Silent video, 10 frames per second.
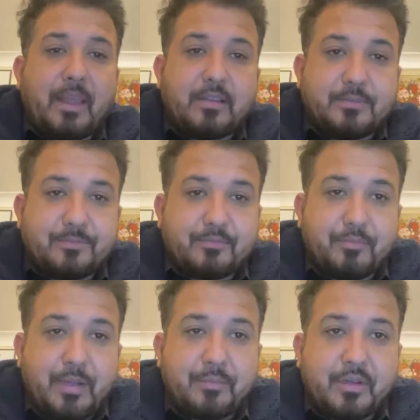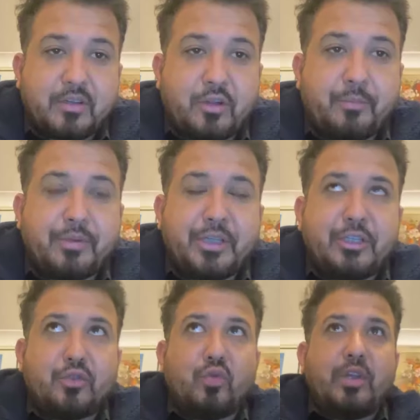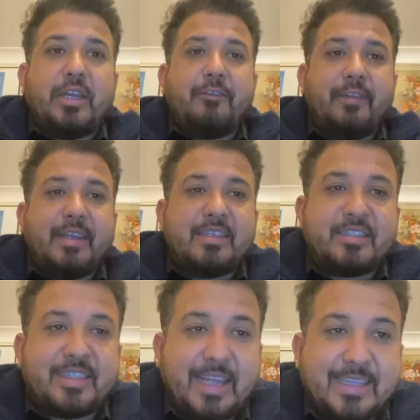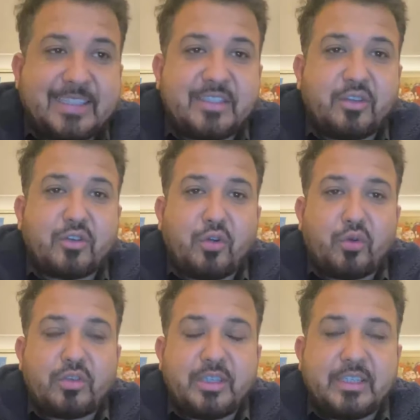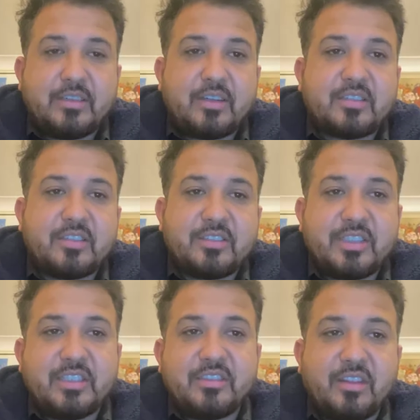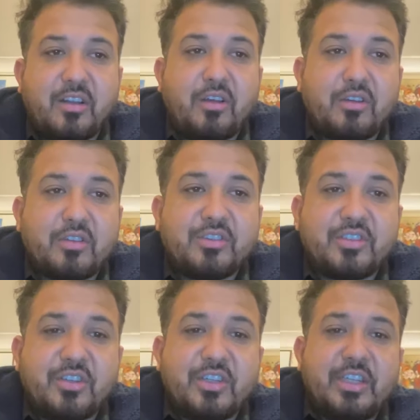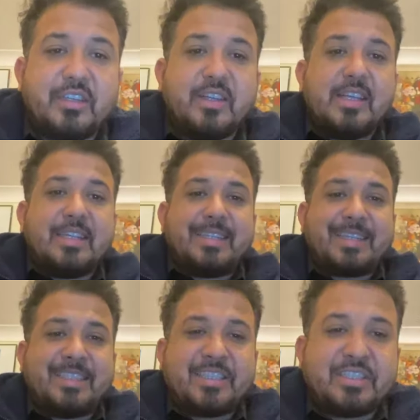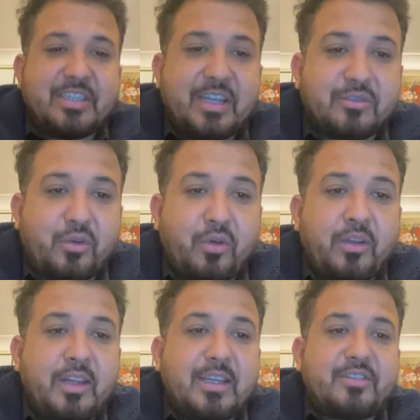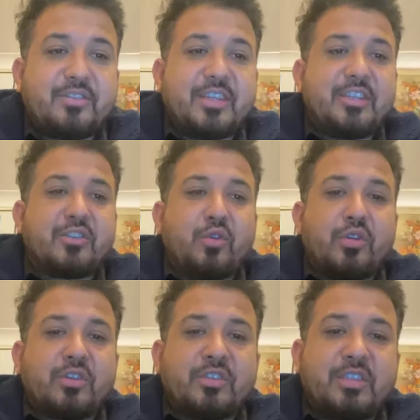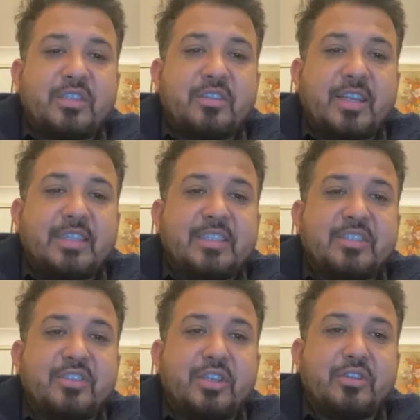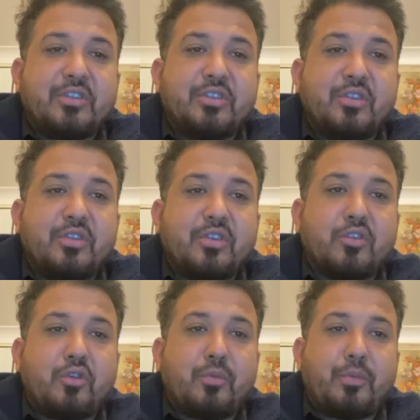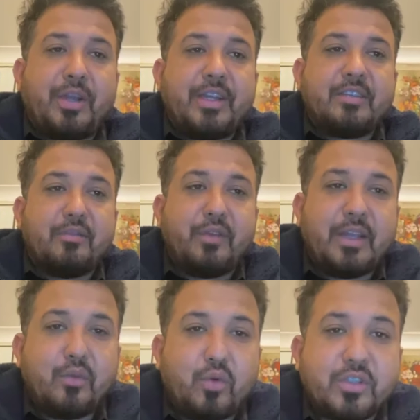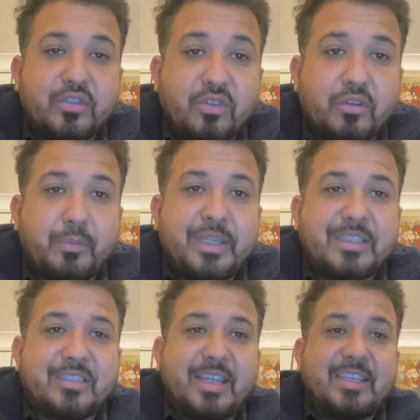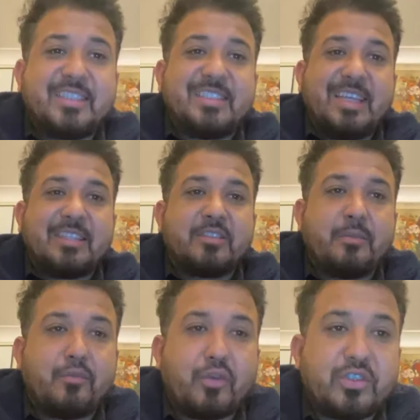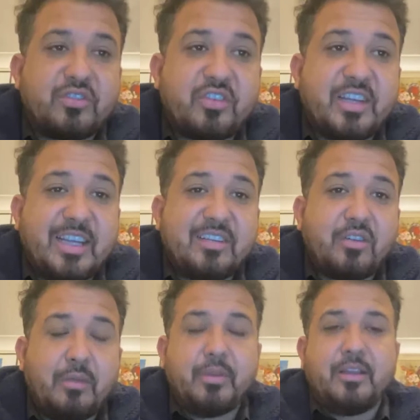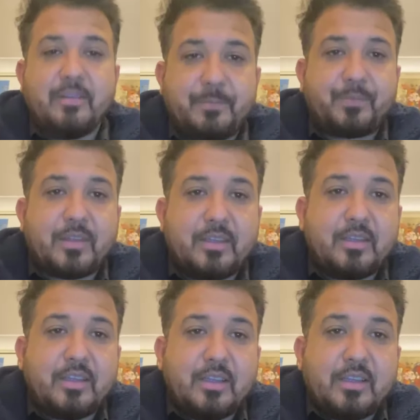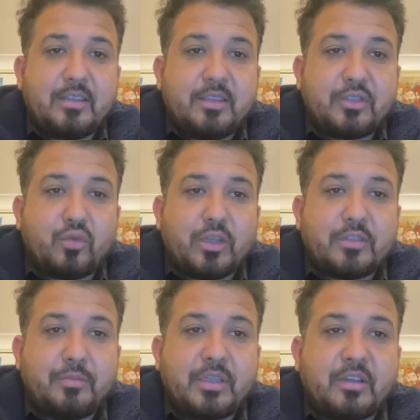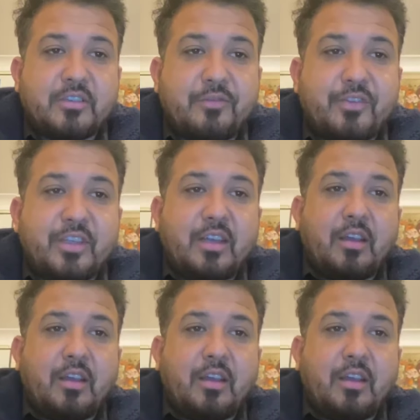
member company to evade tax. The court did not consider the law concerning taxation at all. Rather, court considered the agency concerned. The corporate veil was not pierced and Sansom was not held liable. This was because of the